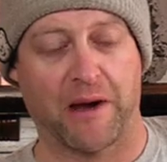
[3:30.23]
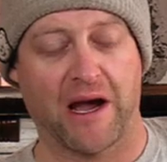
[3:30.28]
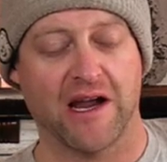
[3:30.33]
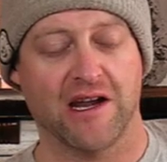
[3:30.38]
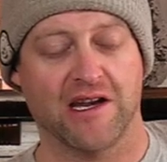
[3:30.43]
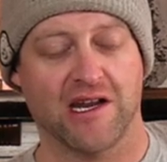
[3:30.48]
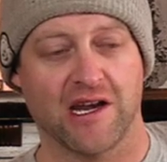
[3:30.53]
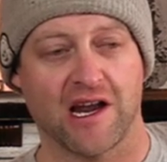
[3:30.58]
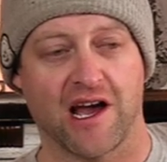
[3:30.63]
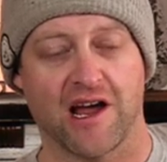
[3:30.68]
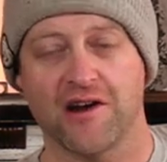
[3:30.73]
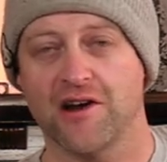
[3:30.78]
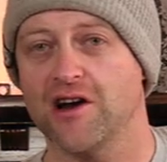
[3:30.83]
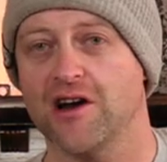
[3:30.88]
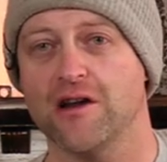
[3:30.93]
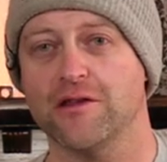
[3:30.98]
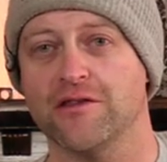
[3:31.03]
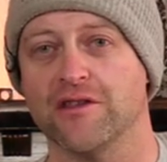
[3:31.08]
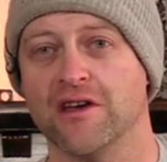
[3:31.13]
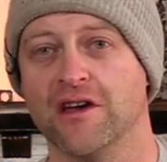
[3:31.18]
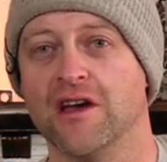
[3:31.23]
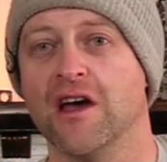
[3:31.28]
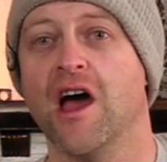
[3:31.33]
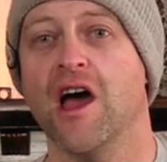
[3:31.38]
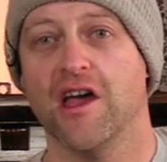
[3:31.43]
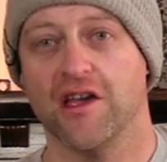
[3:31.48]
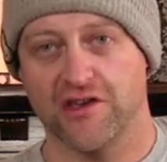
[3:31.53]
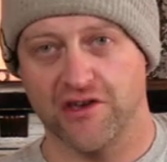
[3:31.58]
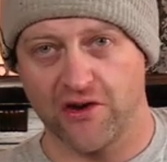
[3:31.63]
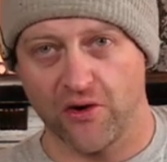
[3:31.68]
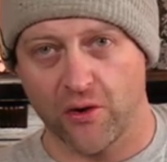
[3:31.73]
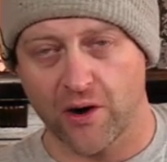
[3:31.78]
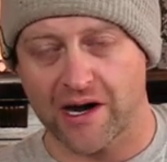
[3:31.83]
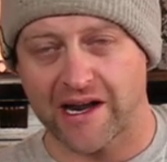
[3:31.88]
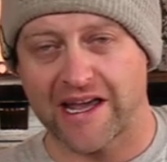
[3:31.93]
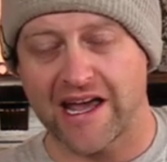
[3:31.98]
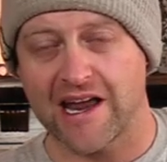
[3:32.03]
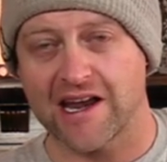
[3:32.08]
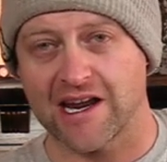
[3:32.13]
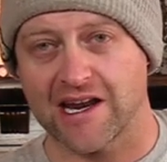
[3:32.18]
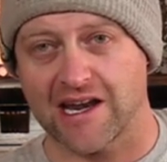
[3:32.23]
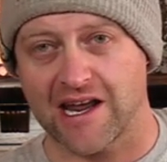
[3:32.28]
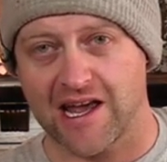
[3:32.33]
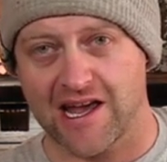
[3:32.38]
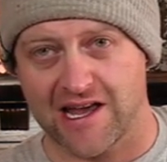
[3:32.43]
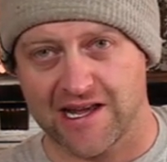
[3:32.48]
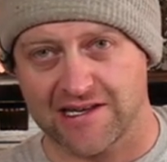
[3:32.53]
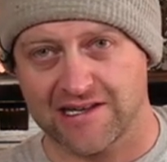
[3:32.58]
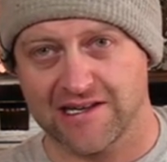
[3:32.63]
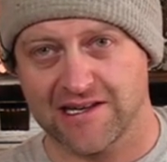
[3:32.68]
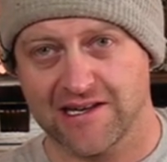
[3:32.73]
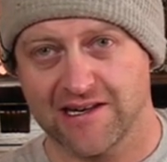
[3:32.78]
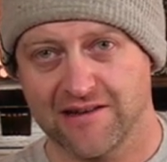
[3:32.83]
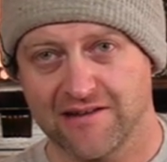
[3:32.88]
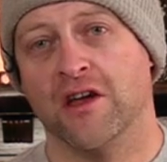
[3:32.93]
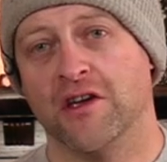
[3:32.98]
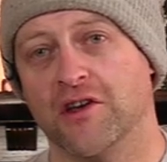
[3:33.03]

binding on earth, you're getting it.